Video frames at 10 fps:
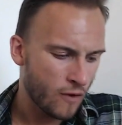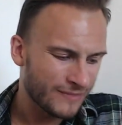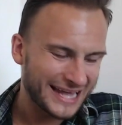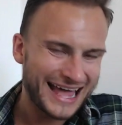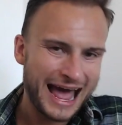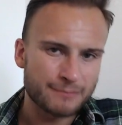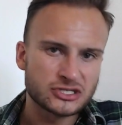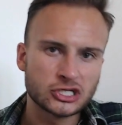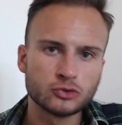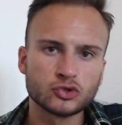an
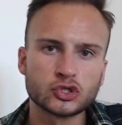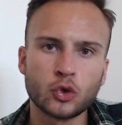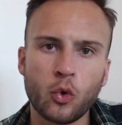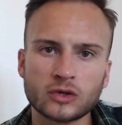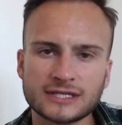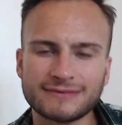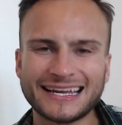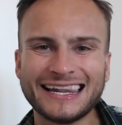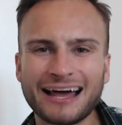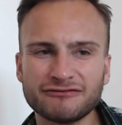absolute sort. He
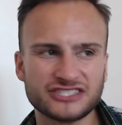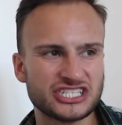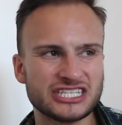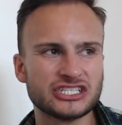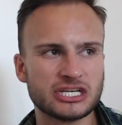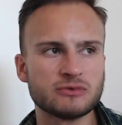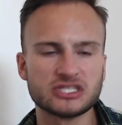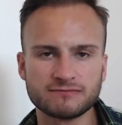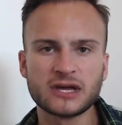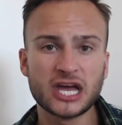loved. She
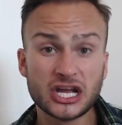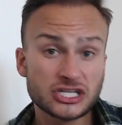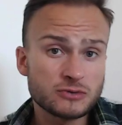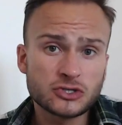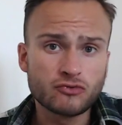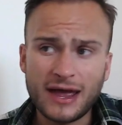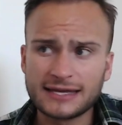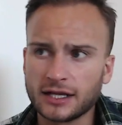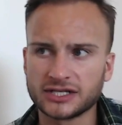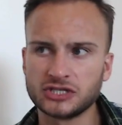was great.
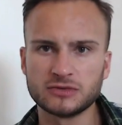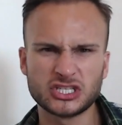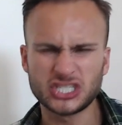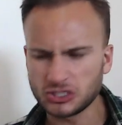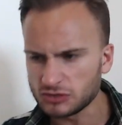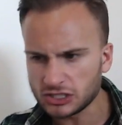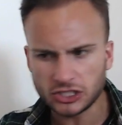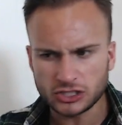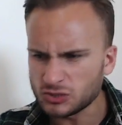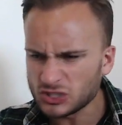Like she was
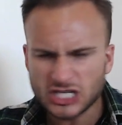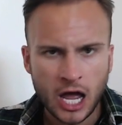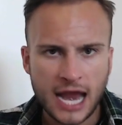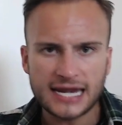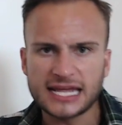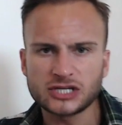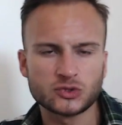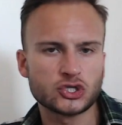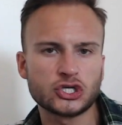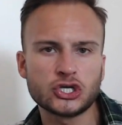tiny. She was
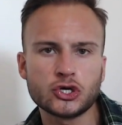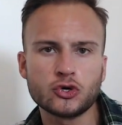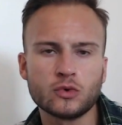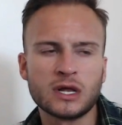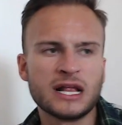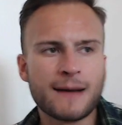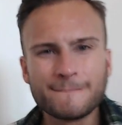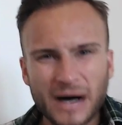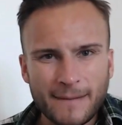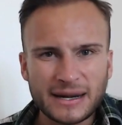cute,
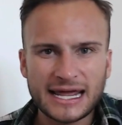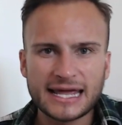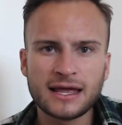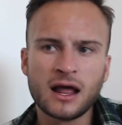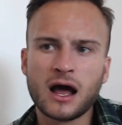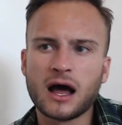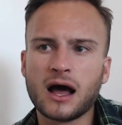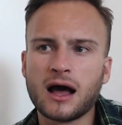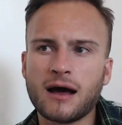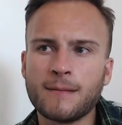bubbly,
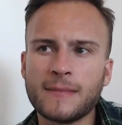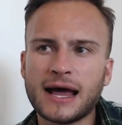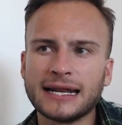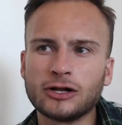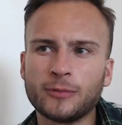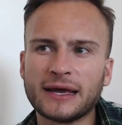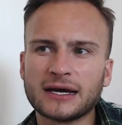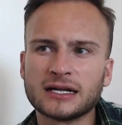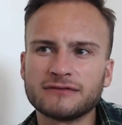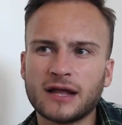a little bit
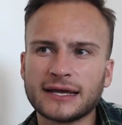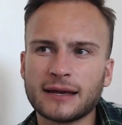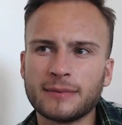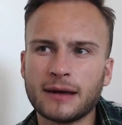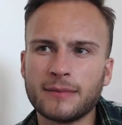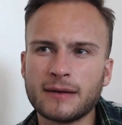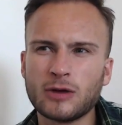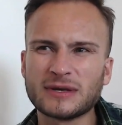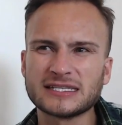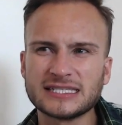kind of like a little
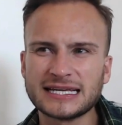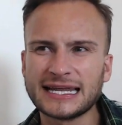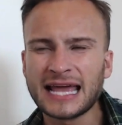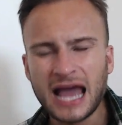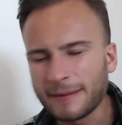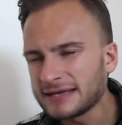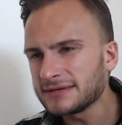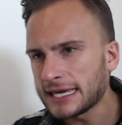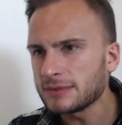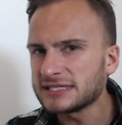bit silly. When
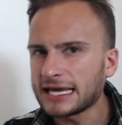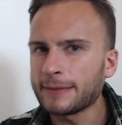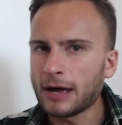he was getting a bit